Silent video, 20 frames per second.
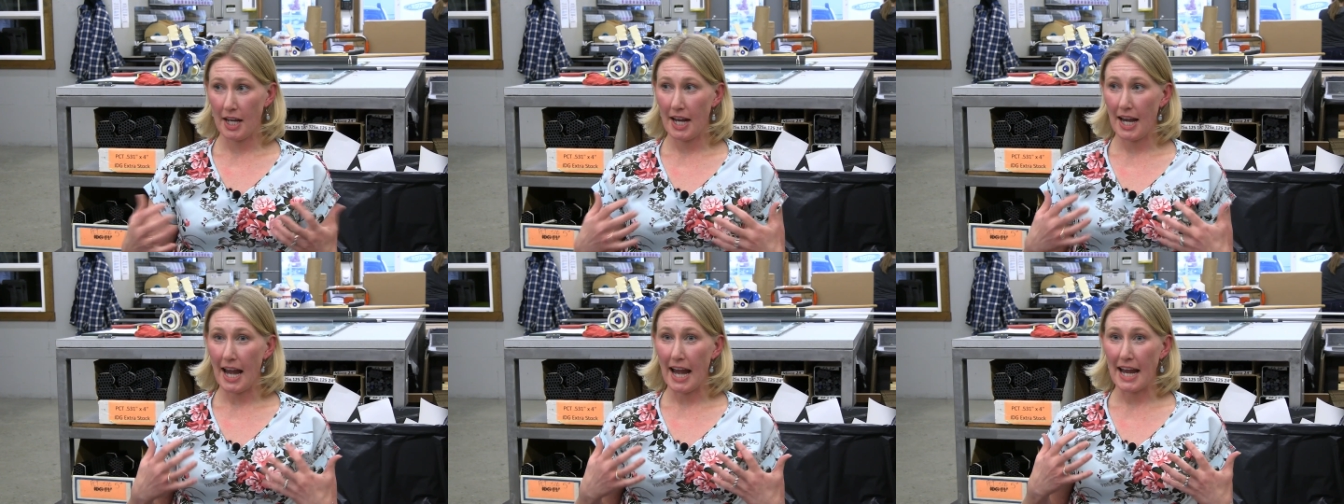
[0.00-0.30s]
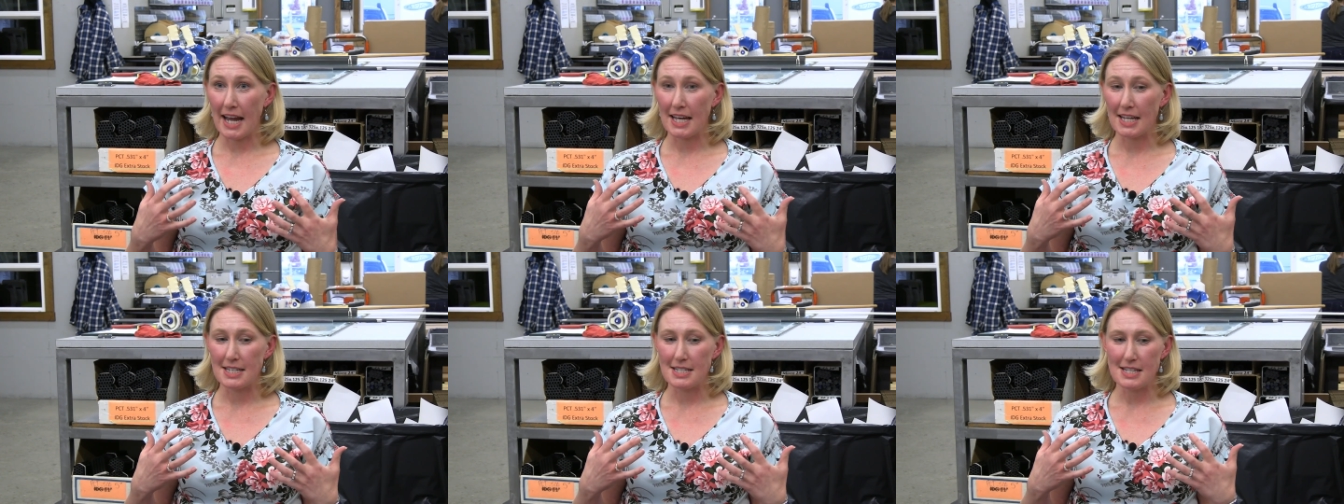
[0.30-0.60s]

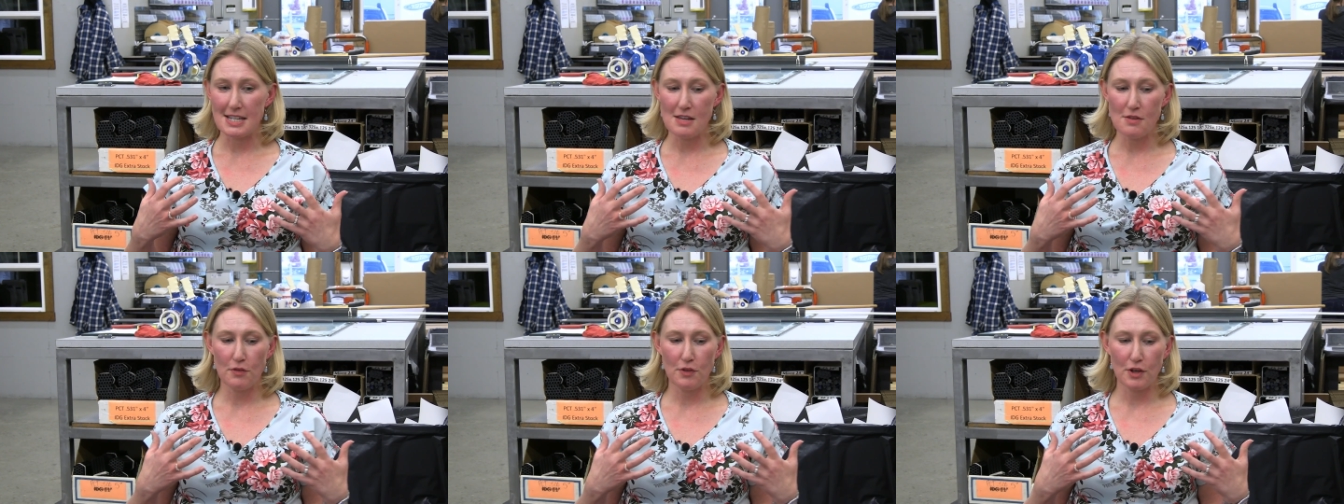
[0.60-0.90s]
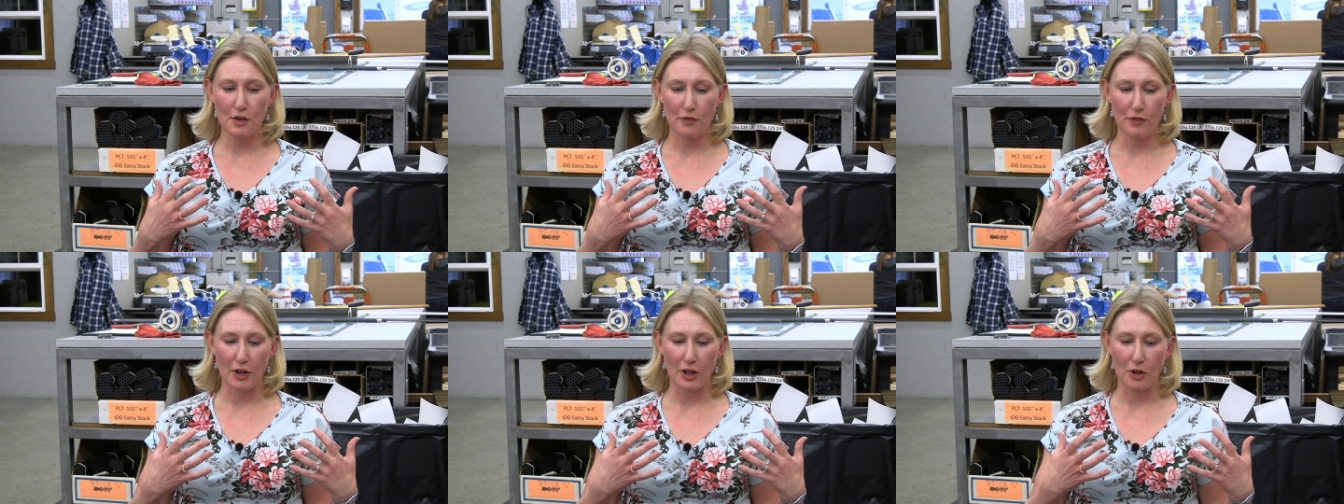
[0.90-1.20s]
And even
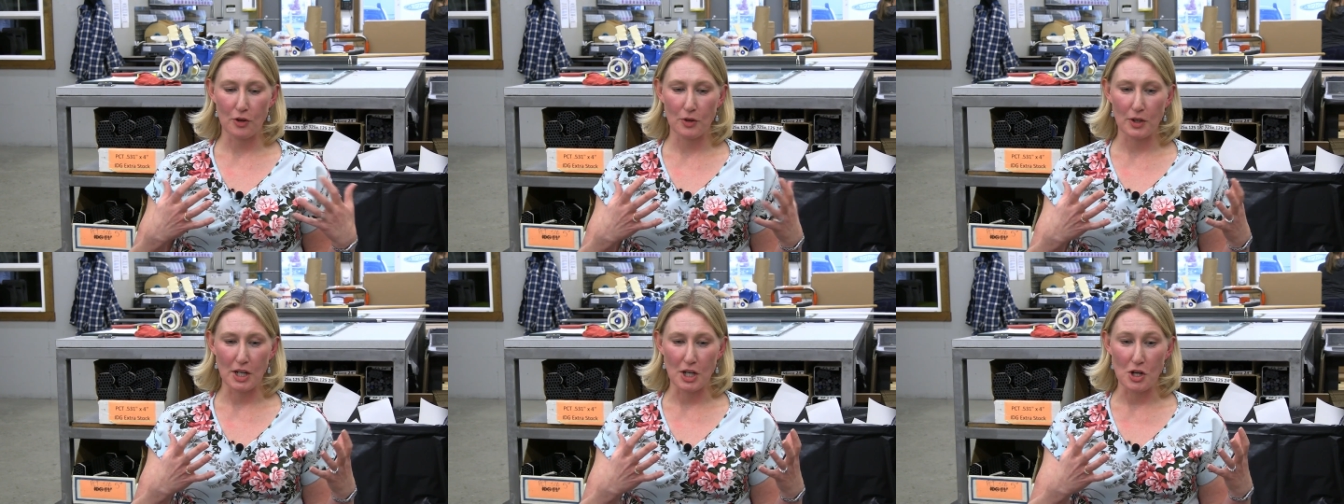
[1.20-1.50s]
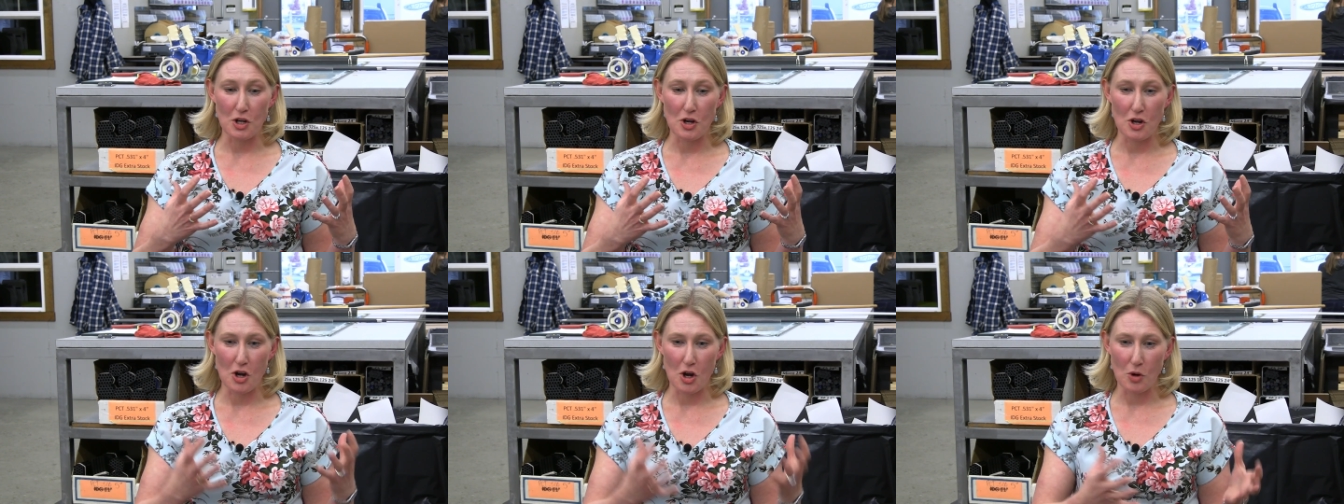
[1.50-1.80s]
if I already
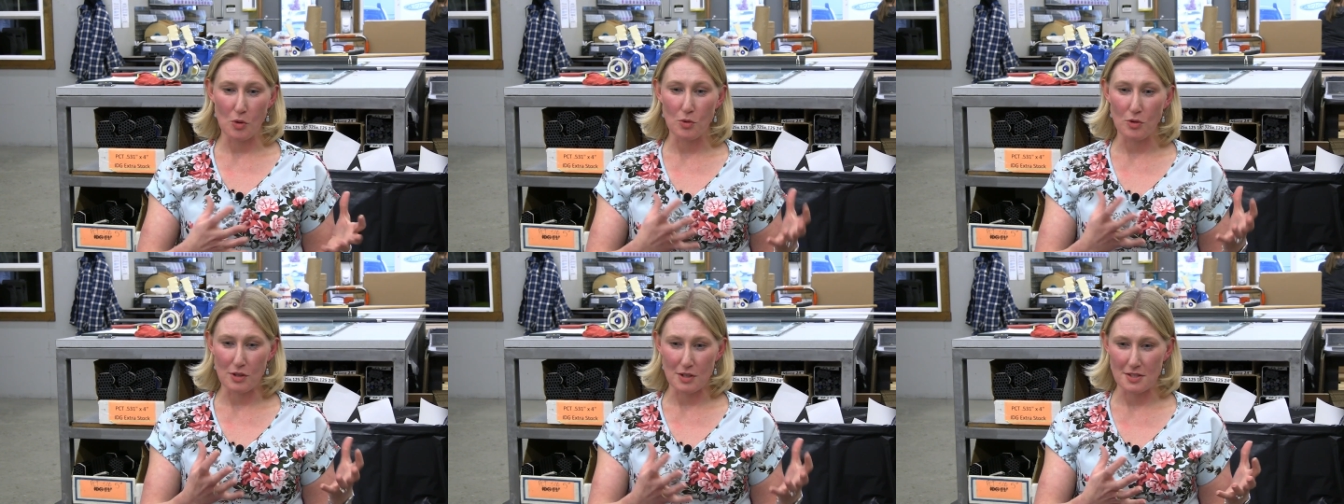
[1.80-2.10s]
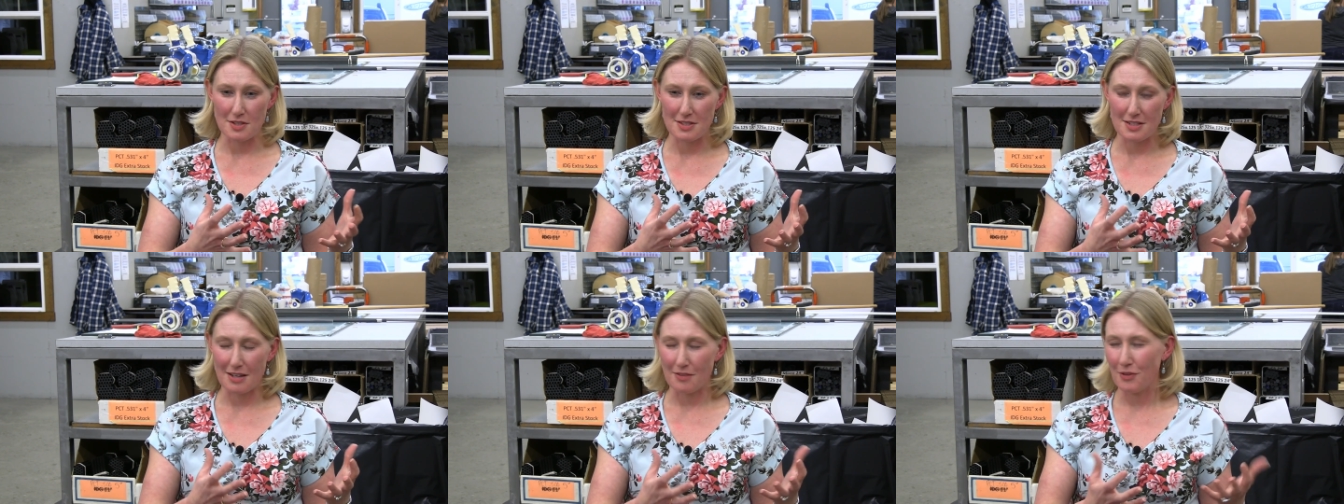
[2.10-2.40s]
know this
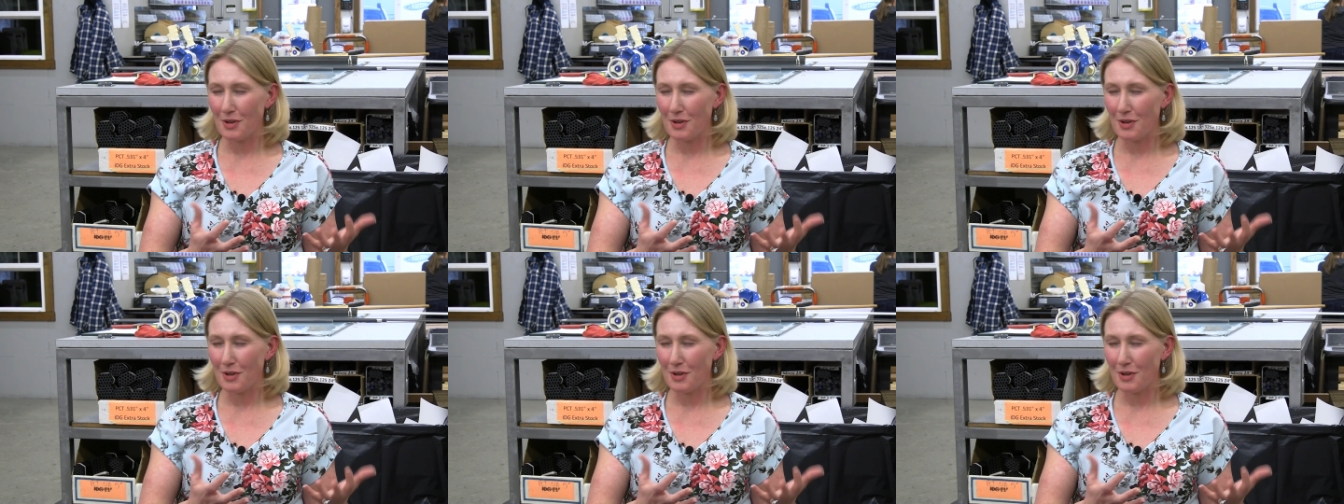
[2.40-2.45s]
stuff,